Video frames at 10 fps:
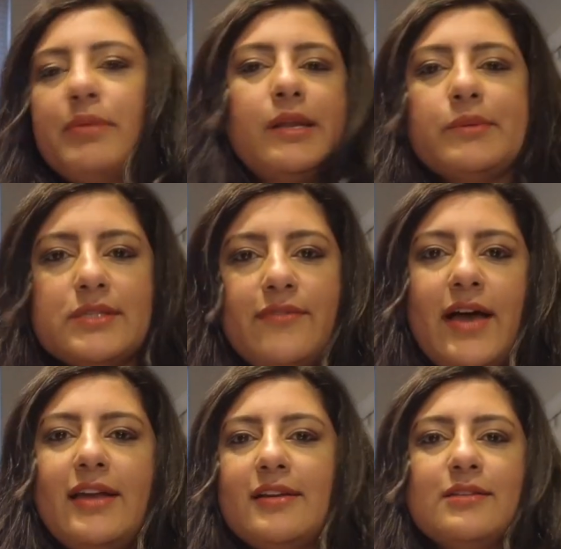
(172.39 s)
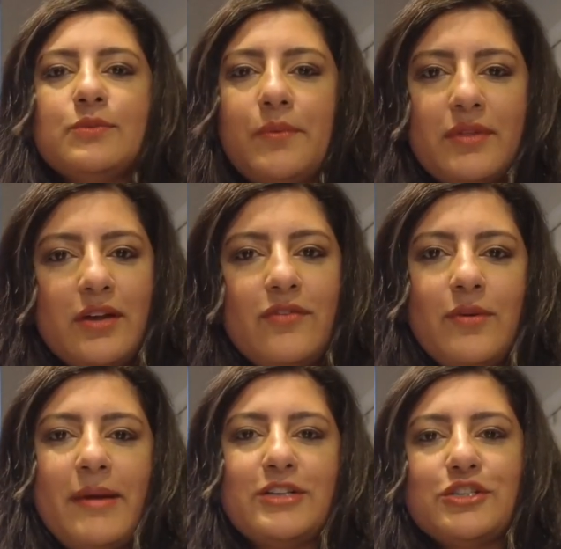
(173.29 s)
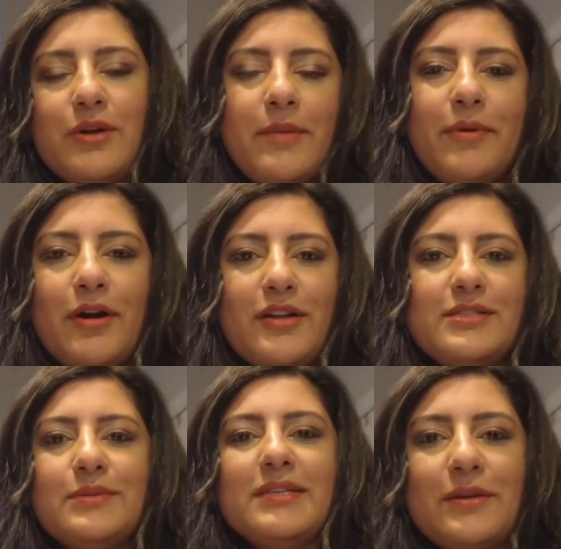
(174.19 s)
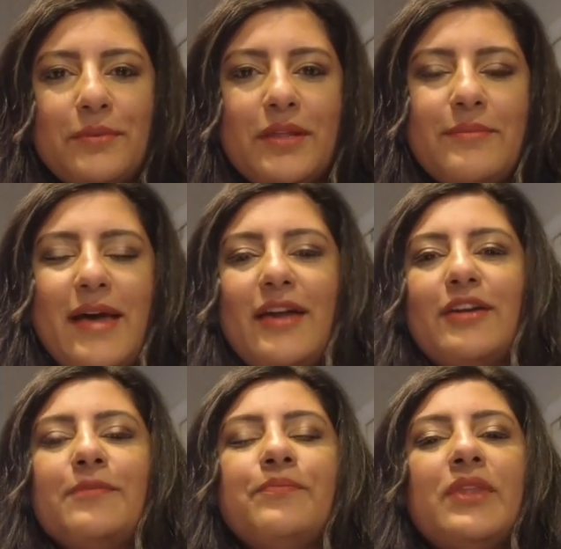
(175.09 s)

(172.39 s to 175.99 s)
but it was fine because we were there for a bachelorette party, so it didn't really matter.